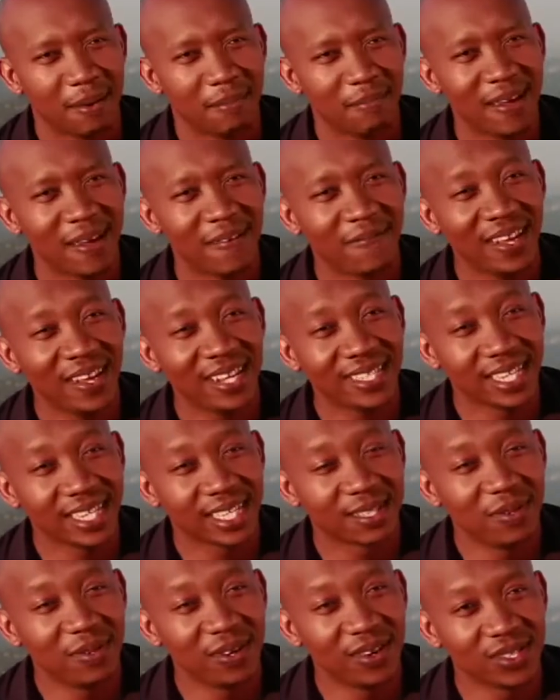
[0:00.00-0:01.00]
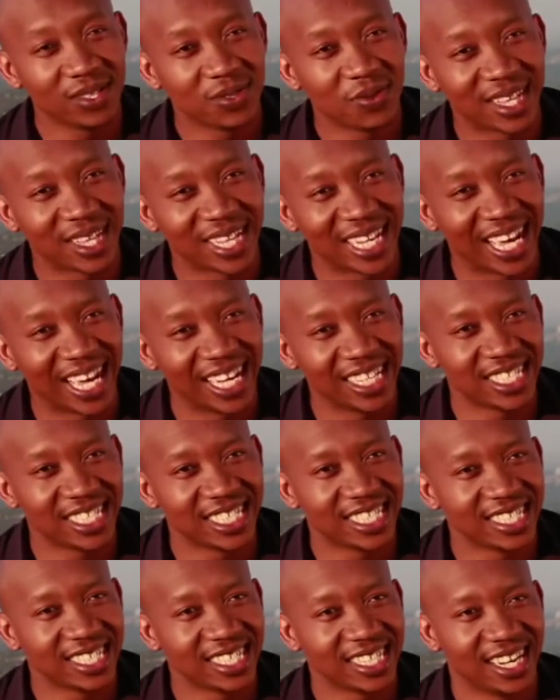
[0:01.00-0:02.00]
My first experience with
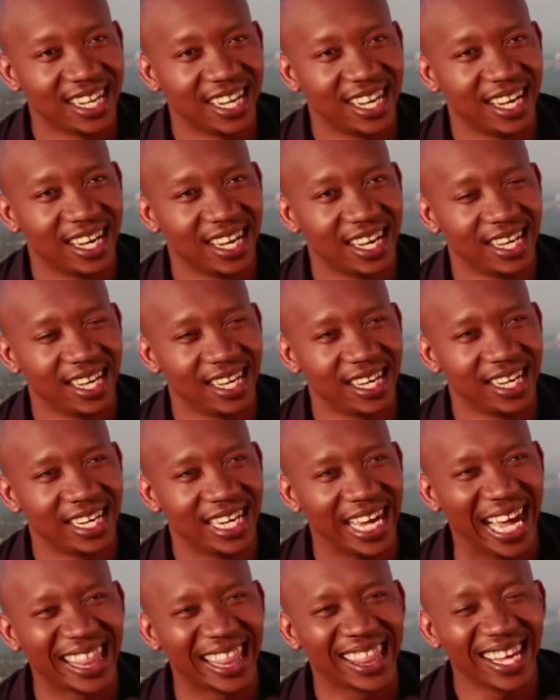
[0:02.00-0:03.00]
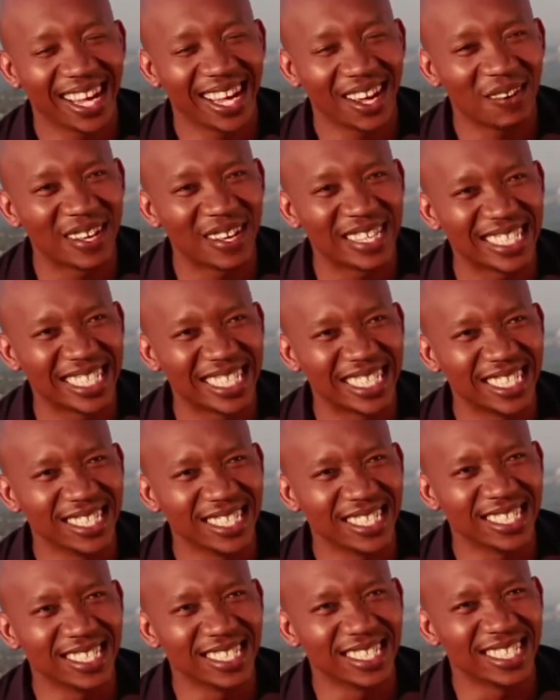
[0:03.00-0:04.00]
dance, I think I was in
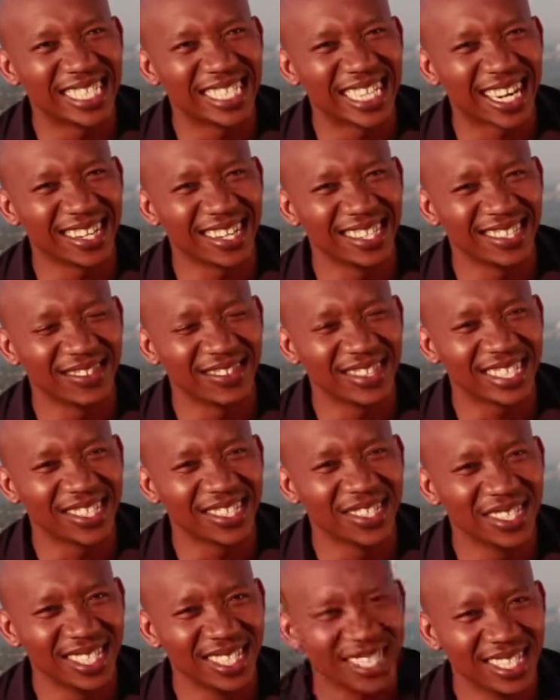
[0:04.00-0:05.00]
secondary school.